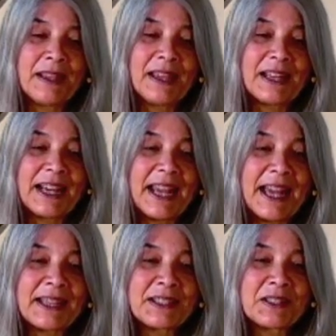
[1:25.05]
And I
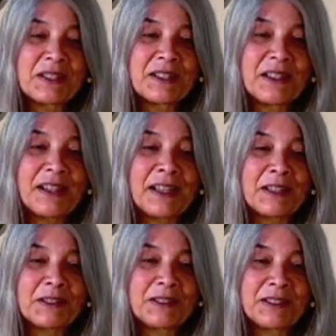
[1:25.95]
asked
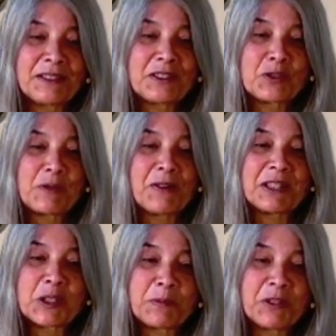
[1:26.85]
the
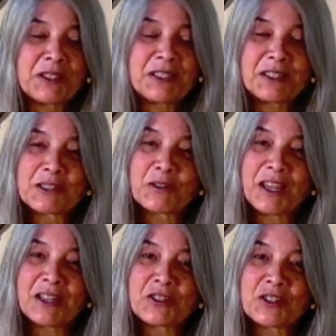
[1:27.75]
surrounding spirits in this
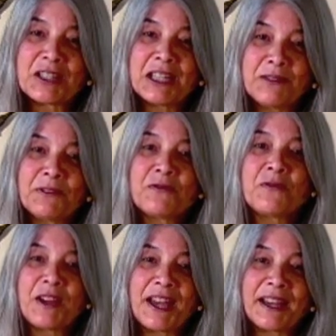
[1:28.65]
location if, in
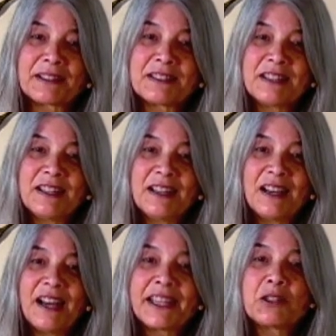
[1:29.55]
fact,
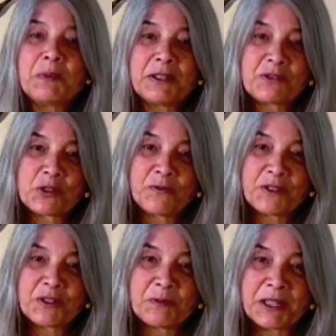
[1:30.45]
I could be of
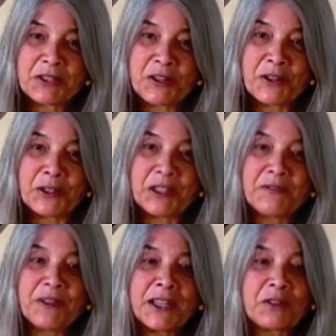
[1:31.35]
service to my daughter,
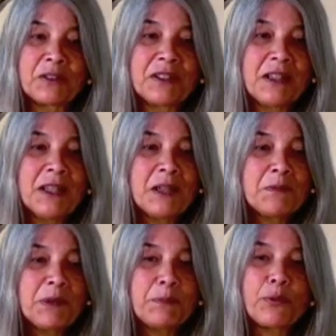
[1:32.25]
if I could
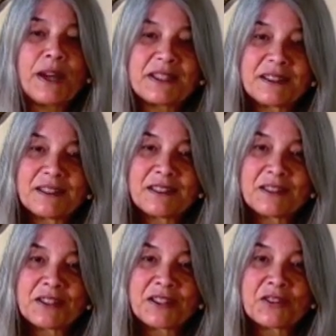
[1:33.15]
be present
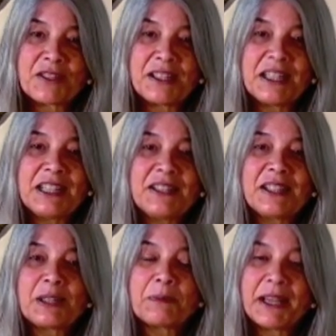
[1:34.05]
such that
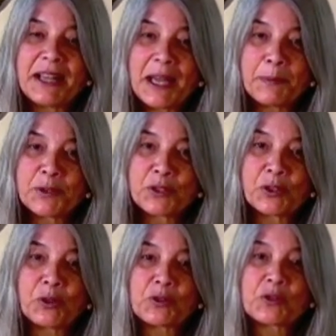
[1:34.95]
anything that might happen to
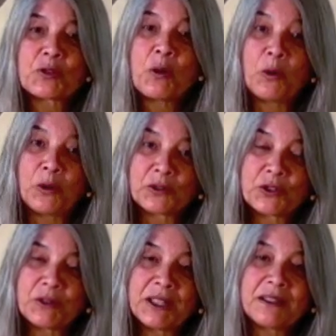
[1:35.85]
her soul
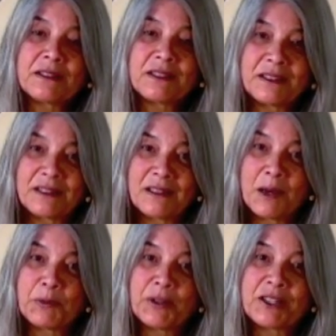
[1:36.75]
during the
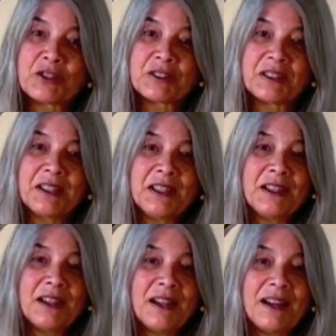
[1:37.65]
operation,
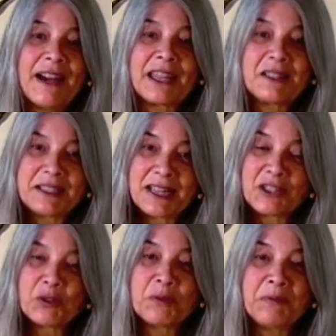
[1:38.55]
I could
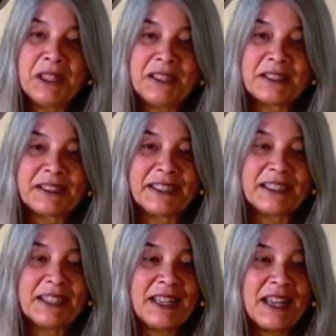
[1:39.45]
attend to immediately.
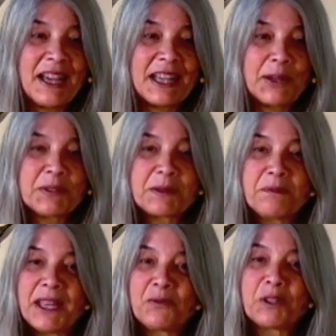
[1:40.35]
And I was
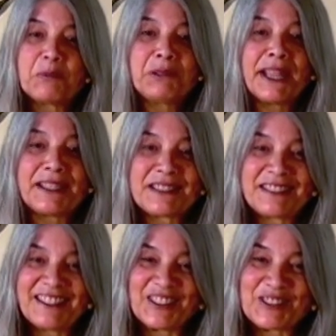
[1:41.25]
met with blank
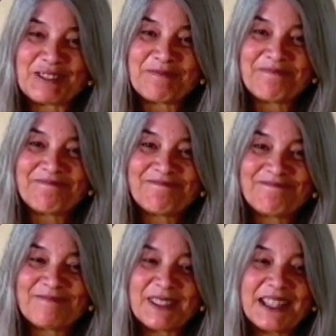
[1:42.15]
stares.
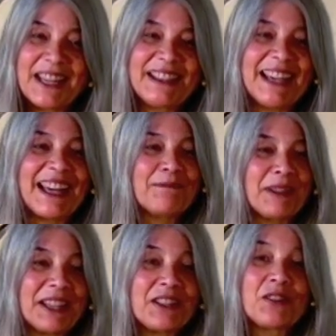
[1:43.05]
And that
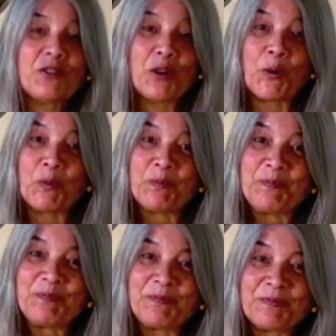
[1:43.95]
meant no.
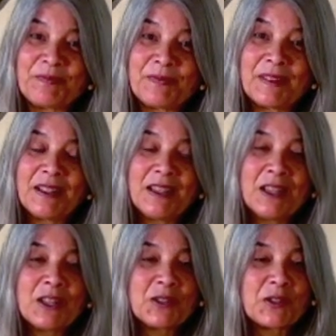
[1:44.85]

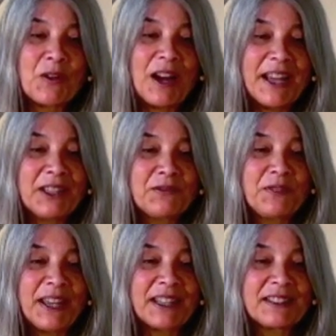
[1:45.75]
So I, in
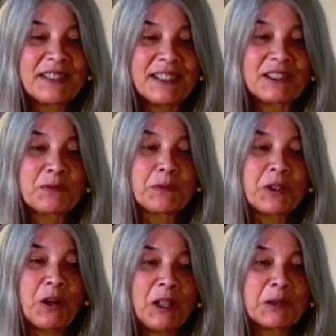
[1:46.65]
fact, then
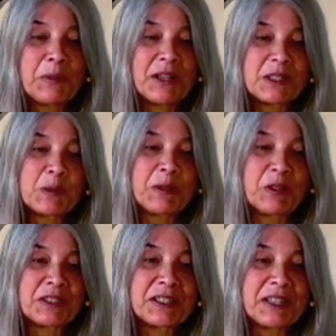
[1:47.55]
called upon a
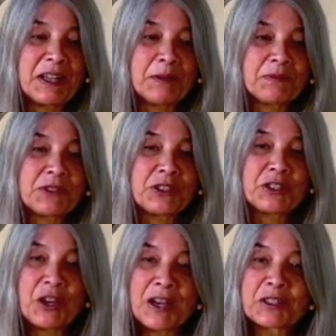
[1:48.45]
spirit to come to
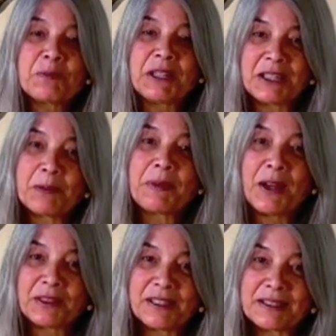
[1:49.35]
talk to me
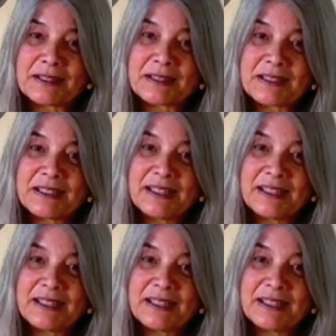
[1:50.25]
about this.